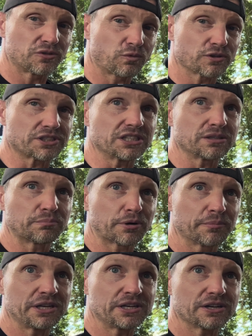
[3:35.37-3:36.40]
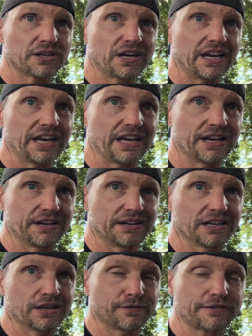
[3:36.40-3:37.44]
working Premiere and
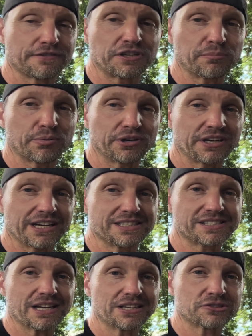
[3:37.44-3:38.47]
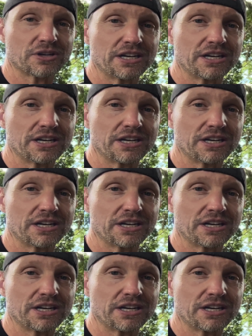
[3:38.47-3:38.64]
15.9 settings right